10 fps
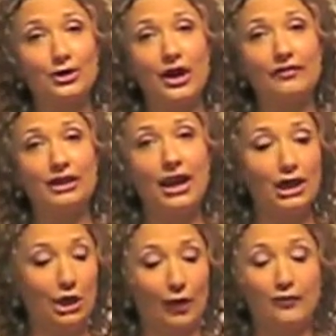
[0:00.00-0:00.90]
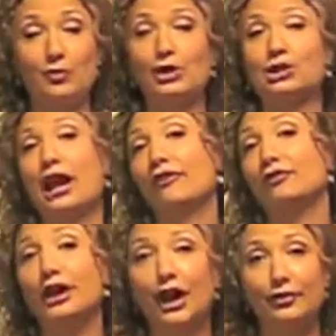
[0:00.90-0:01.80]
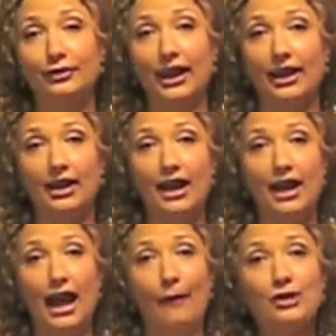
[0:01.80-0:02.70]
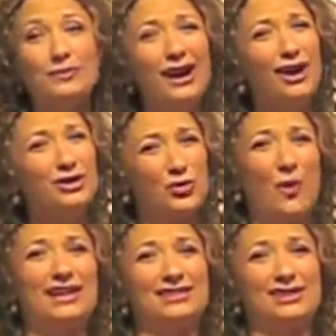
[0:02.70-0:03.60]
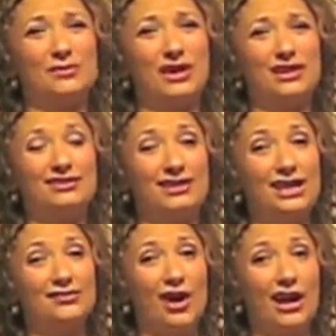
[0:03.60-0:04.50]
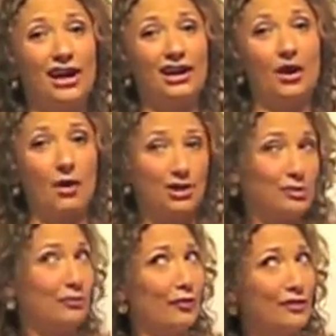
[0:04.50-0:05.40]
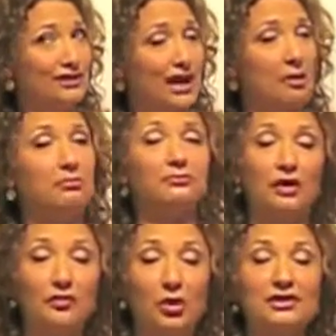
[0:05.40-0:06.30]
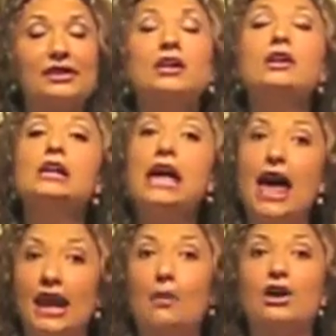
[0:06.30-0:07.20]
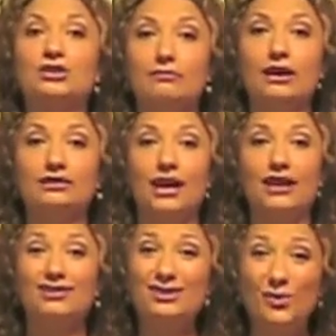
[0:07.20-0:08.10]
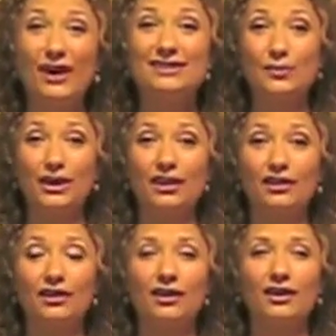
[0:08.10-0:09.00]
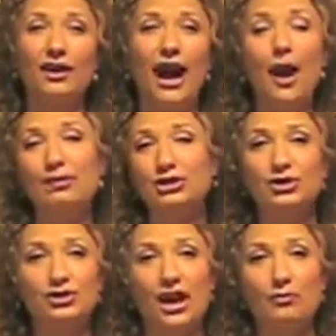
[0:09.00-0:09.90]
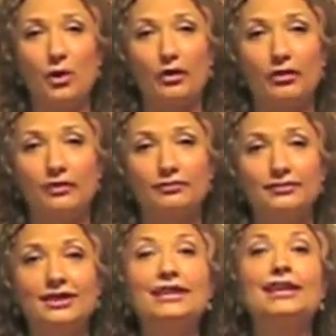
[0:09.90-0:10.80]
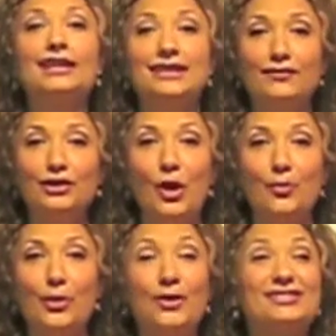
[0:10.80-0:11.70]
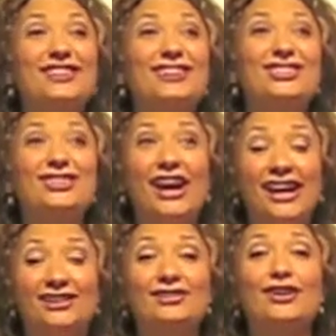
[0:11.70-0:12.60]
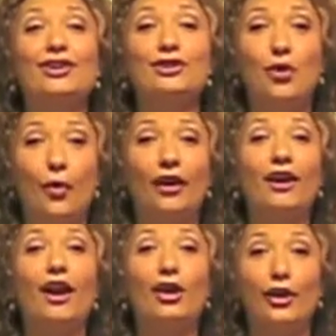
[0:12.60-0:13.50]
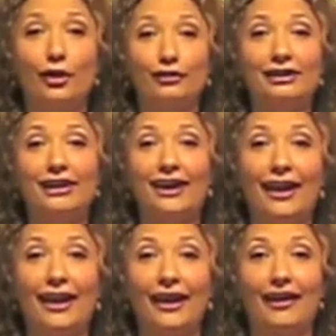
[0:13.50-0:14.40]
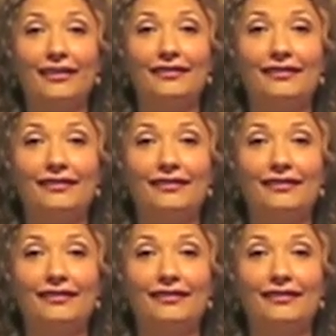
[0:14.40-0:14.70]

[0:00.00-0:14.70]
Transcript: your hair every day. You don't have to wash it every other day. I washed my hair twice this week. Today's Friday, I washed it before this tape, of course, and I washed it Monday, twice a week. How much is your time worth? Do you even know who is going to change your curly hair?